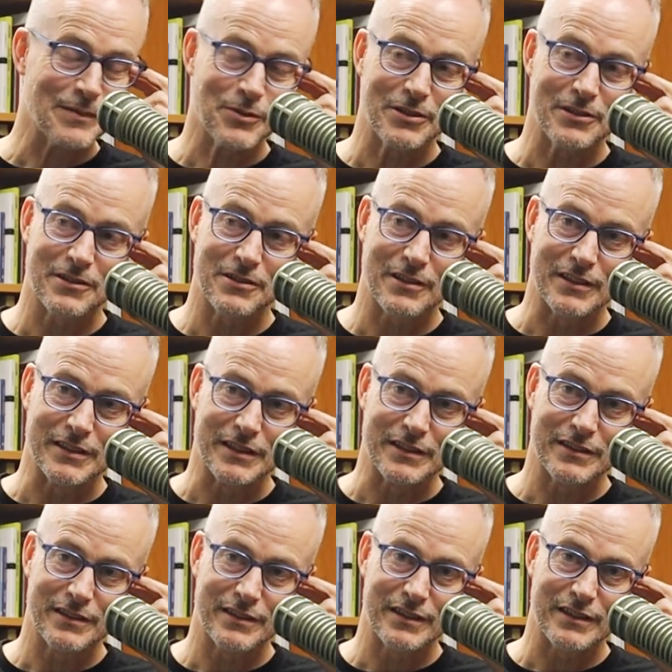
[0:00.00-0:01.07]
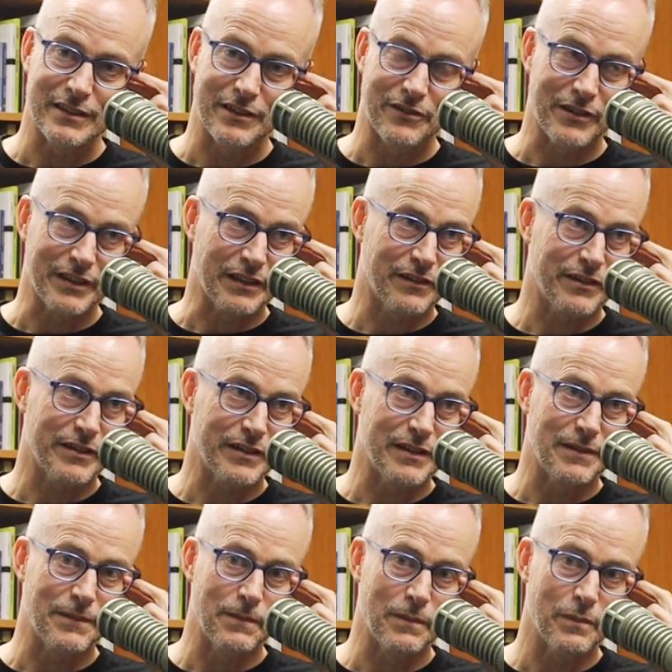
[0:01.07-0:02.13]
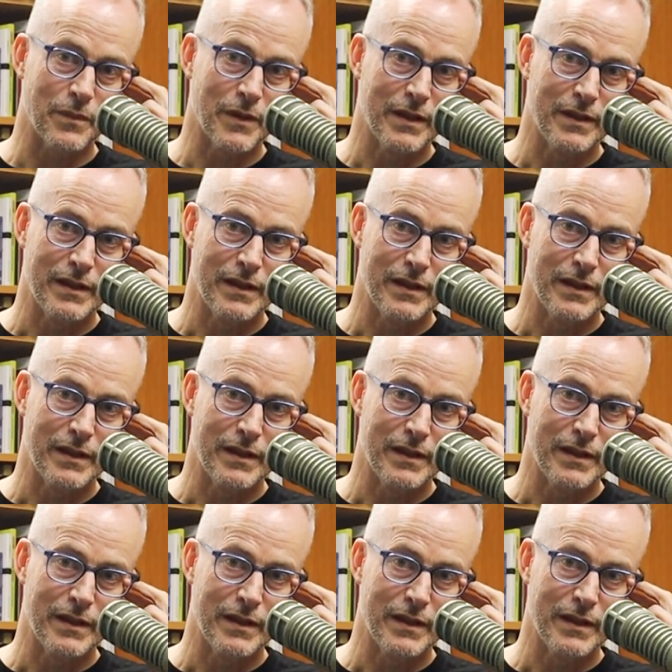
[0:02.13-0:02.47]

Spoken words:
absolutely. Yeah, I think well,